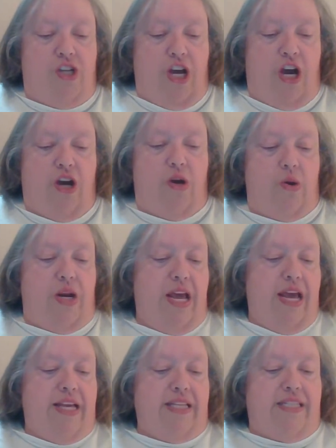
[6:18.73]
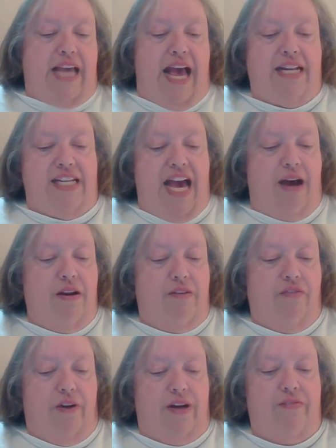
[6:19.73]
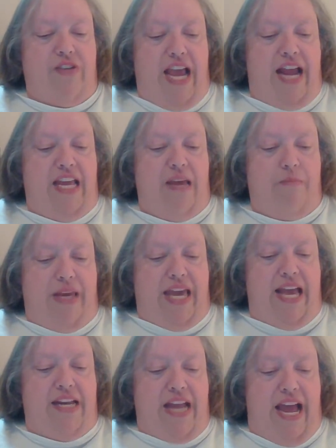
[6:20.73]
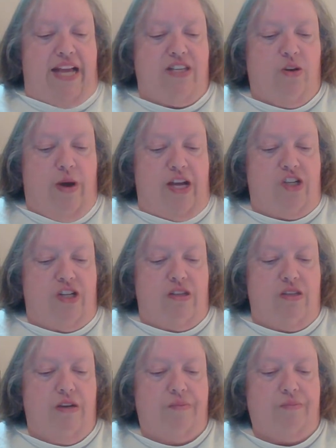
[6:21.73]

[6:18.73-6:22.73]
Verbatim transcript: Toad sat down in front of Danny and began to ask questions.